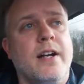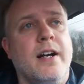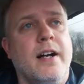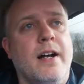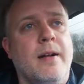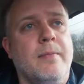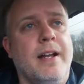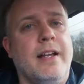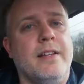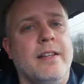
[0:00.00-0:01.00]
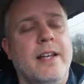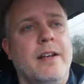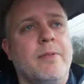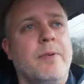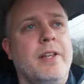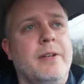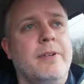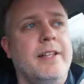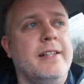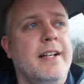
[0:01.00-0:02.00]
and the lady
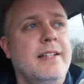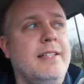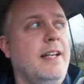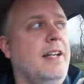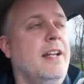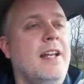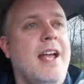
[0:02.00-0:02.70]
really liked it,